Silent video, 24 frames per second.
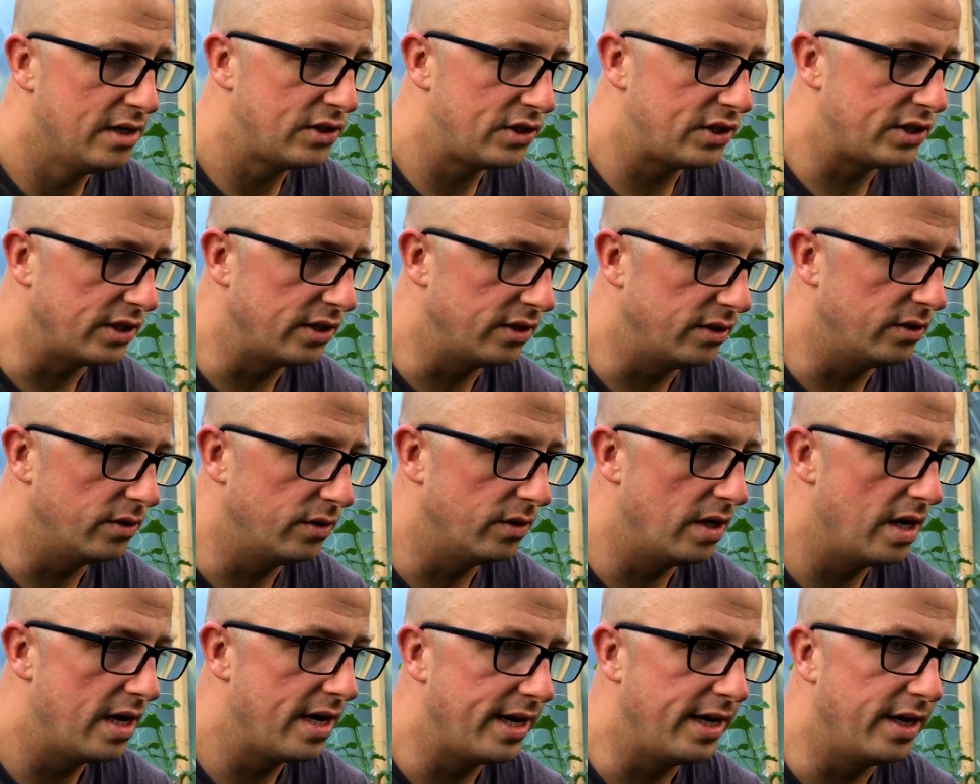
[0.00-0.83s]

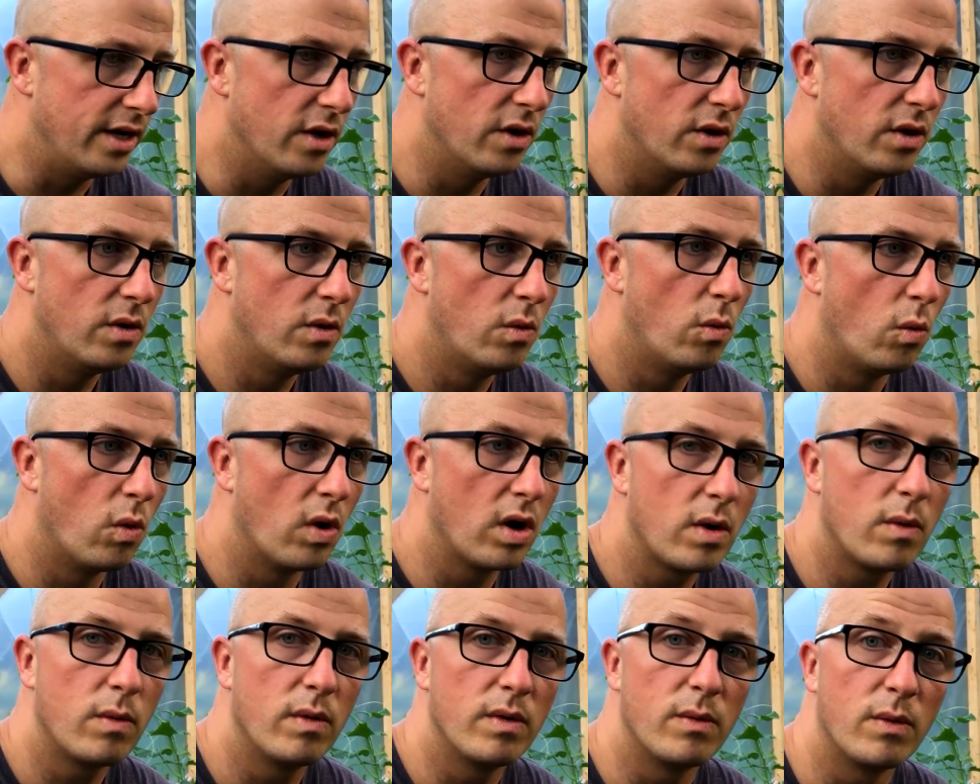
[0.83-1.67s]
So, you know,
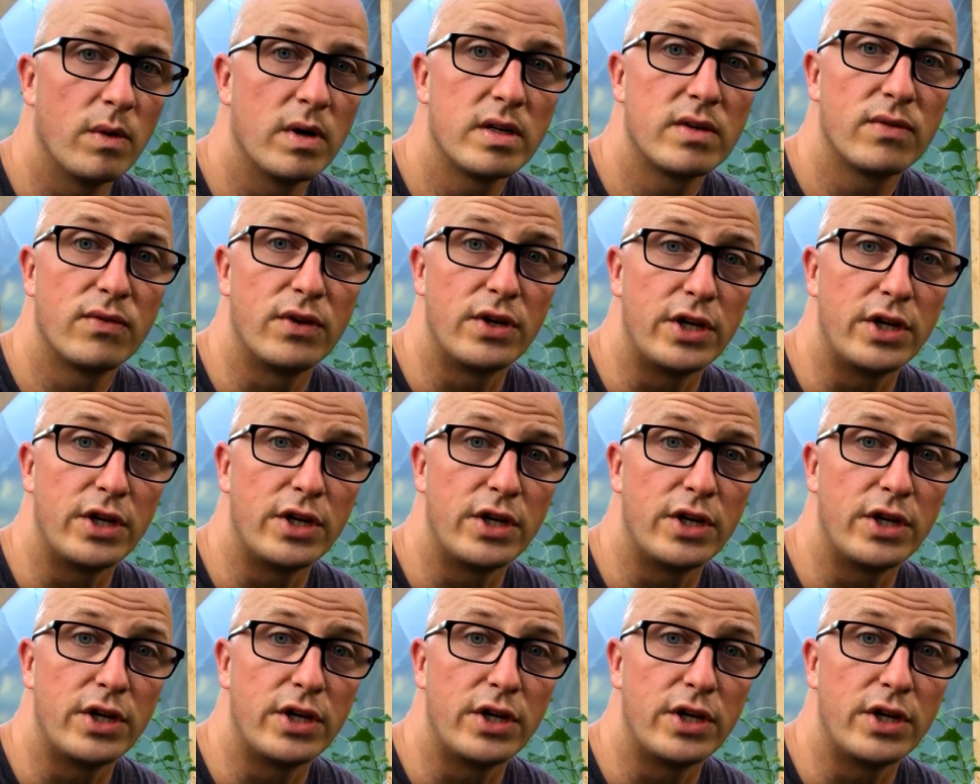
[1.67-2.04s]
work what works